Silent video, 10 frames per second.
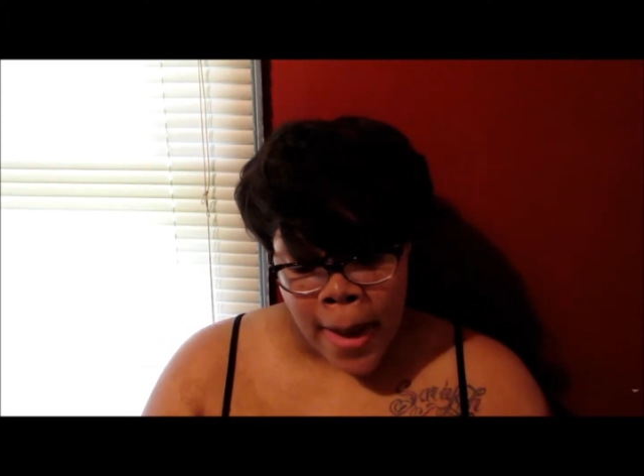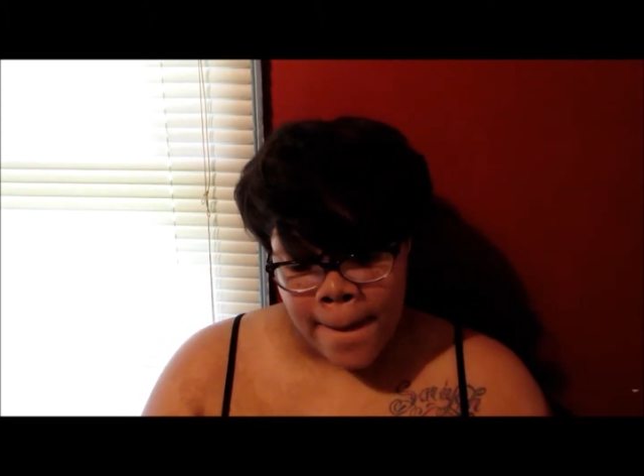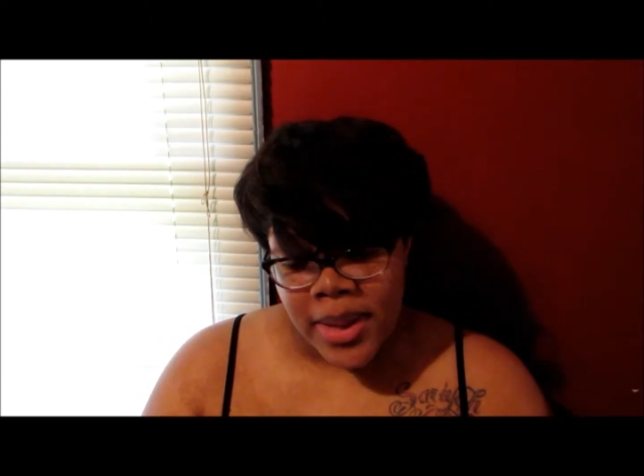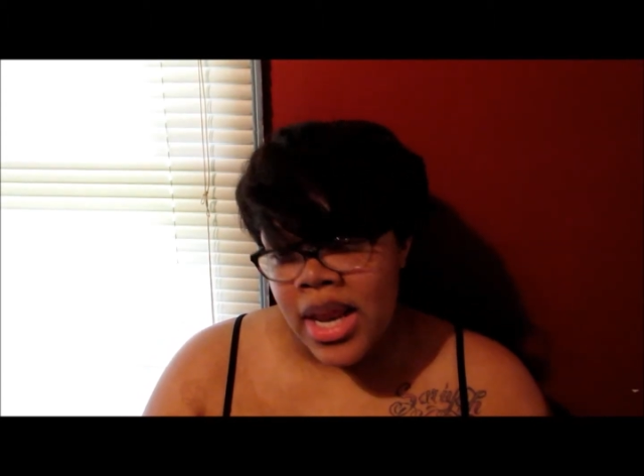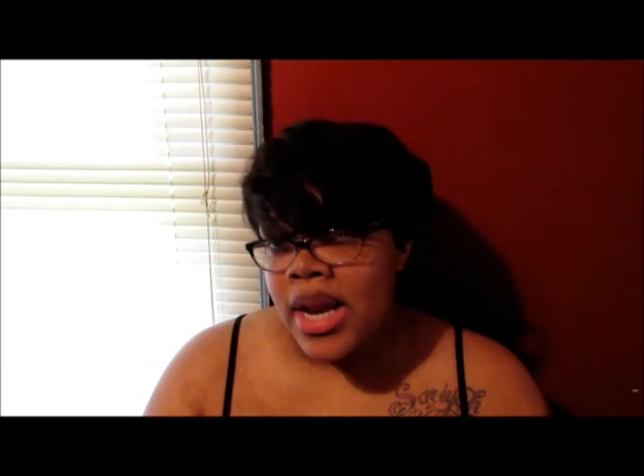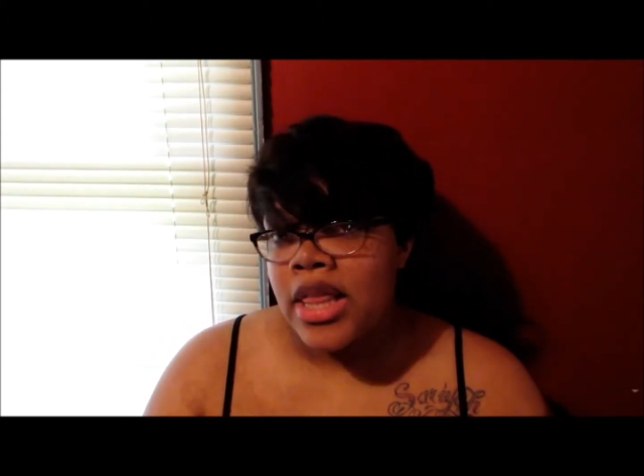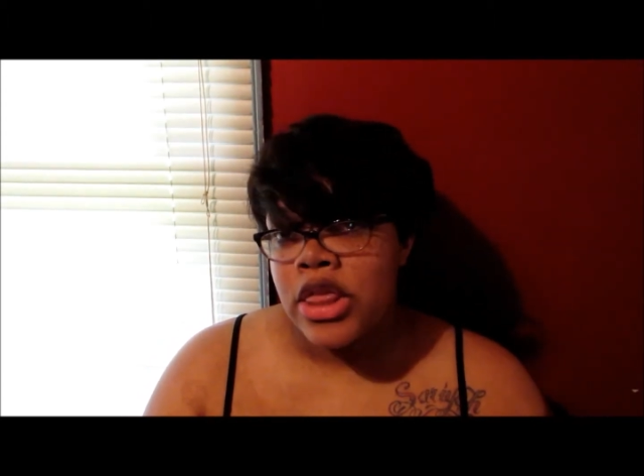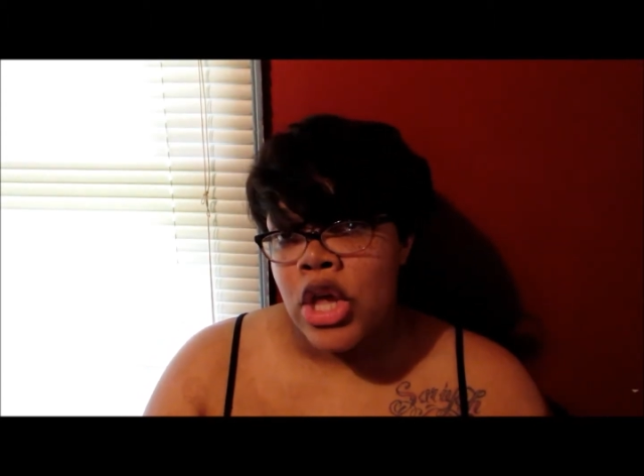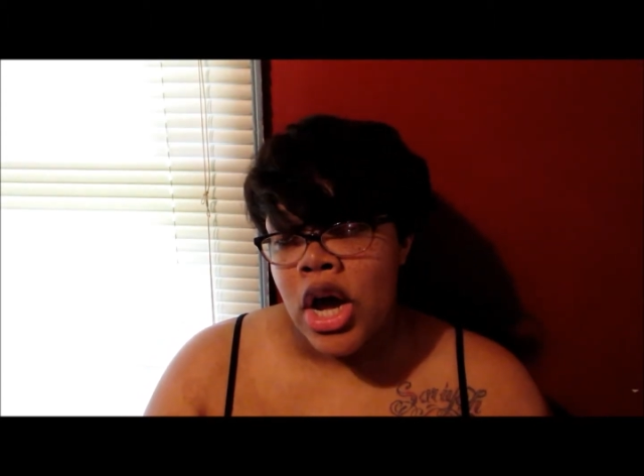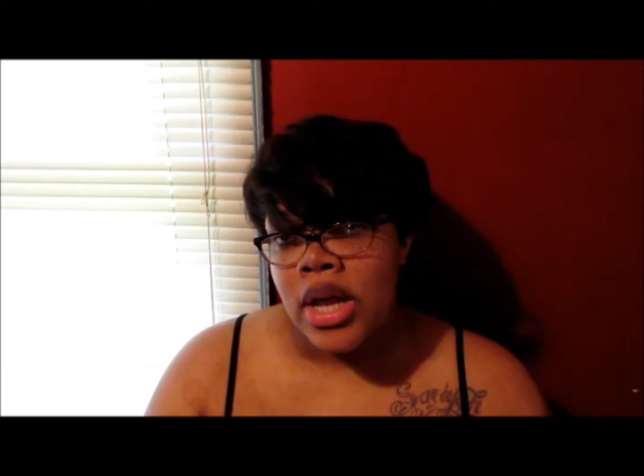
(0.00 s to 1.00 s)
But then I
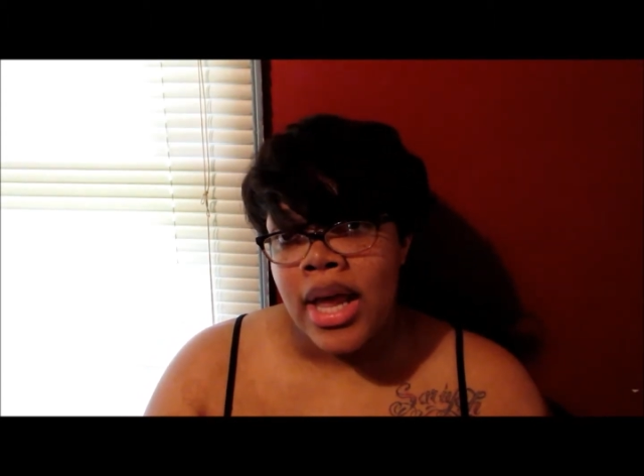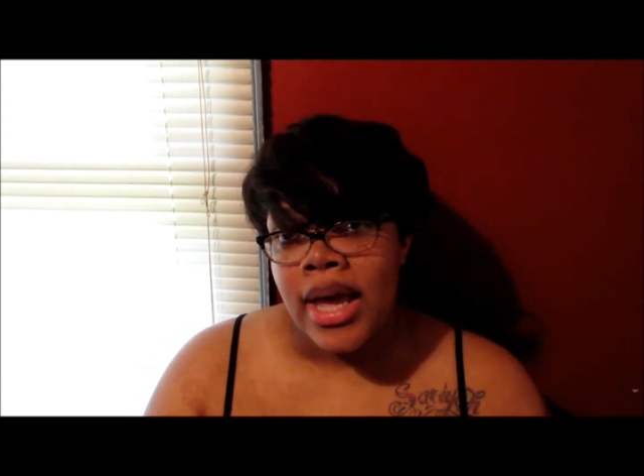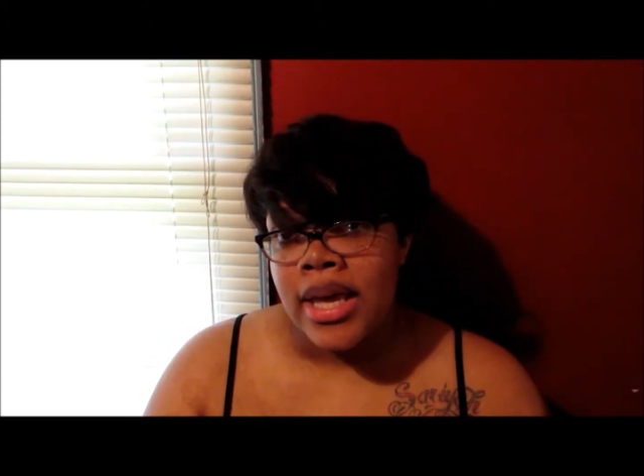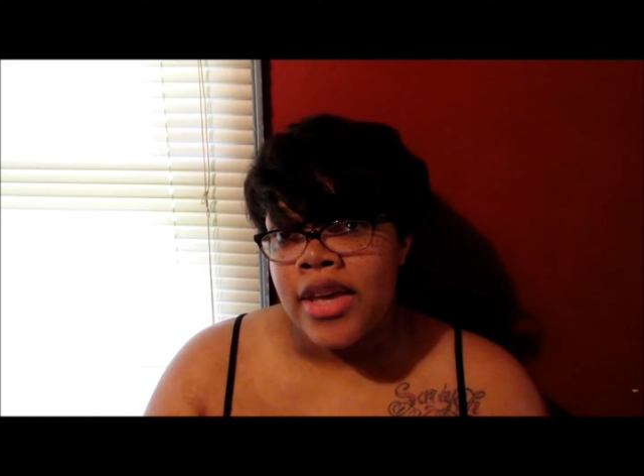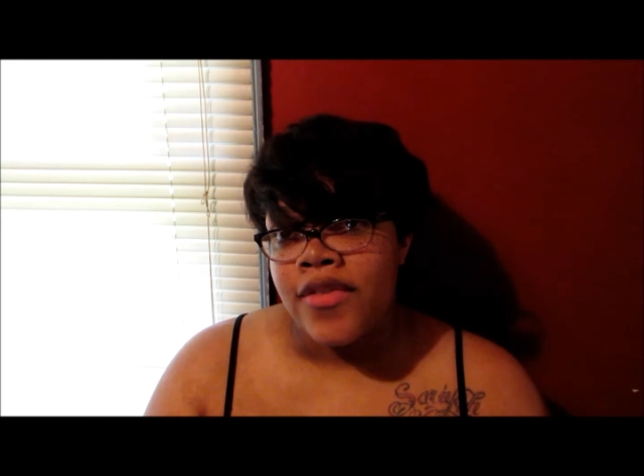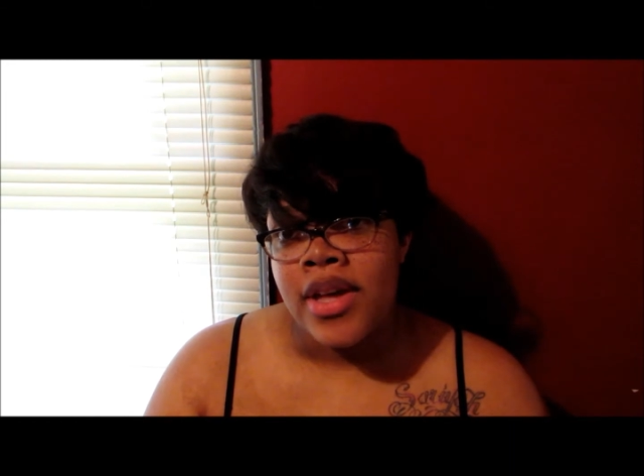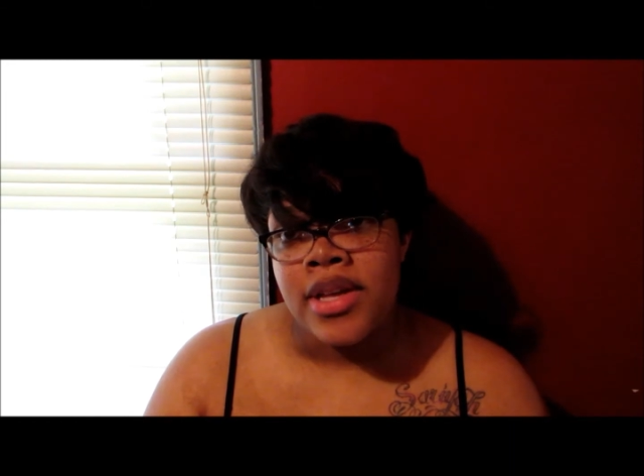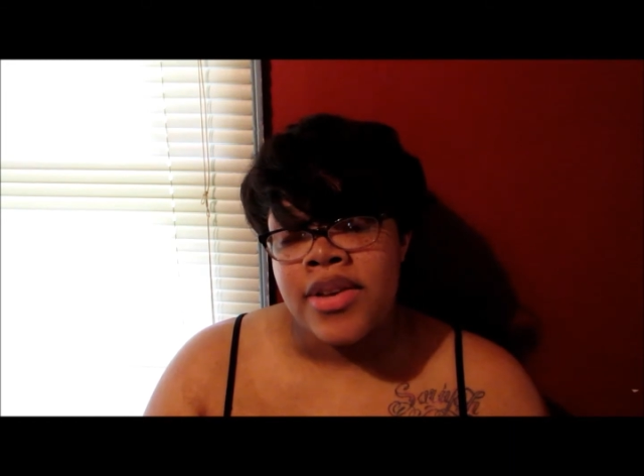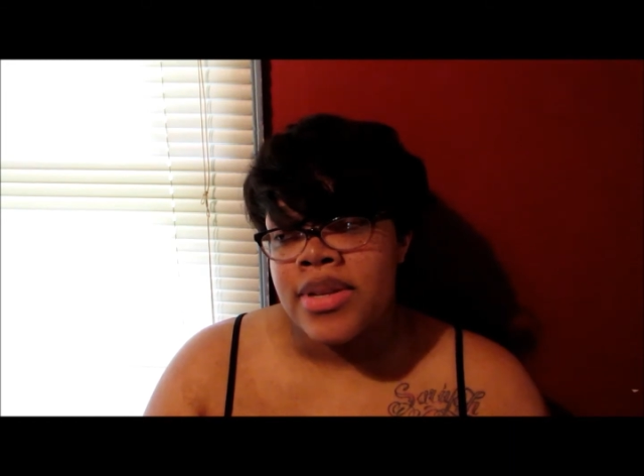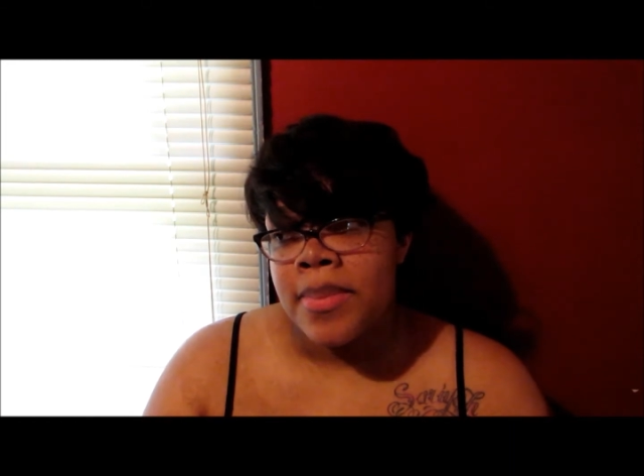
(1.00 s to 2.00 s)
thought, like, if
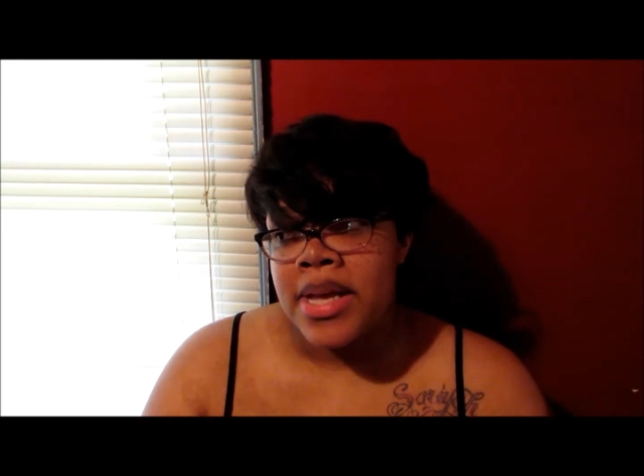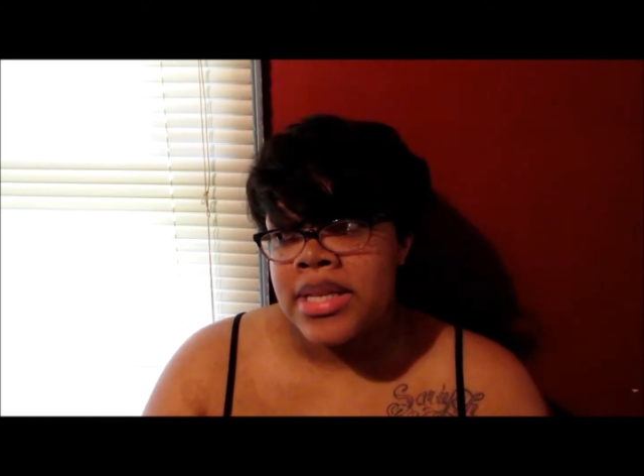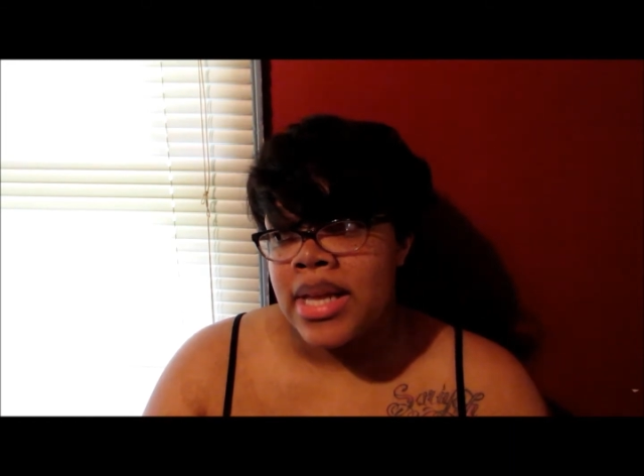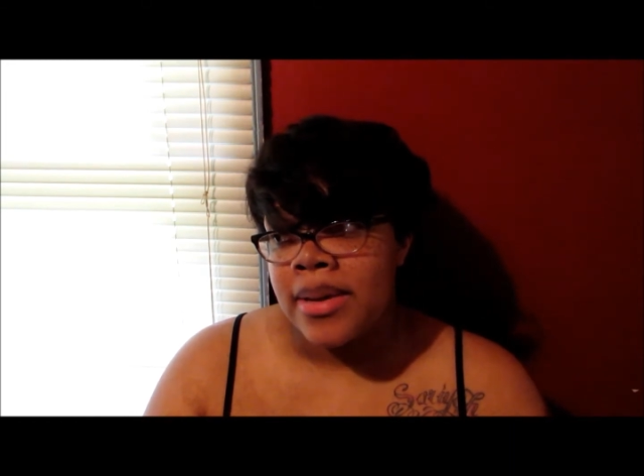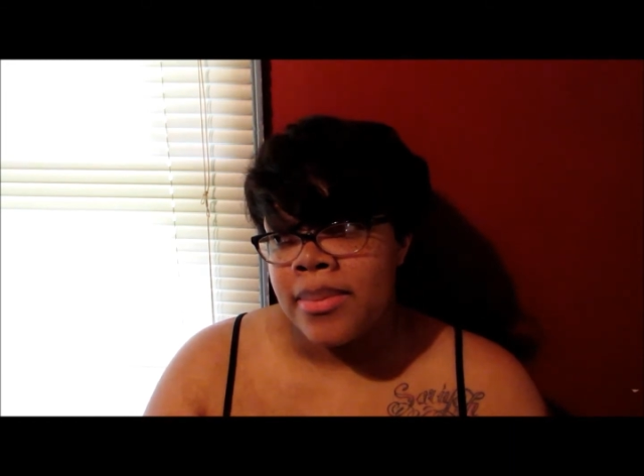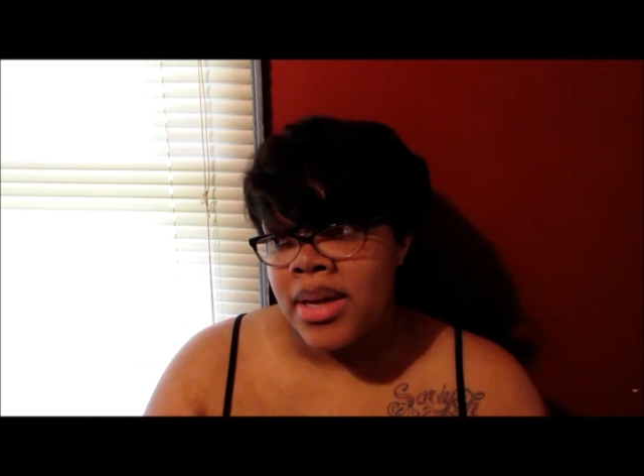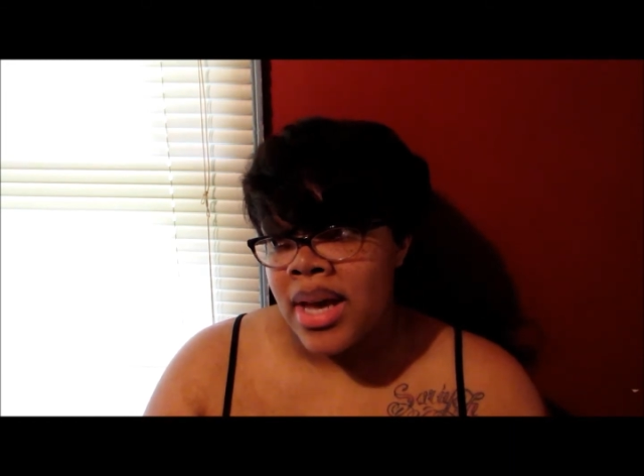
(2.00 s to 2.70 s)
if somebody's like me,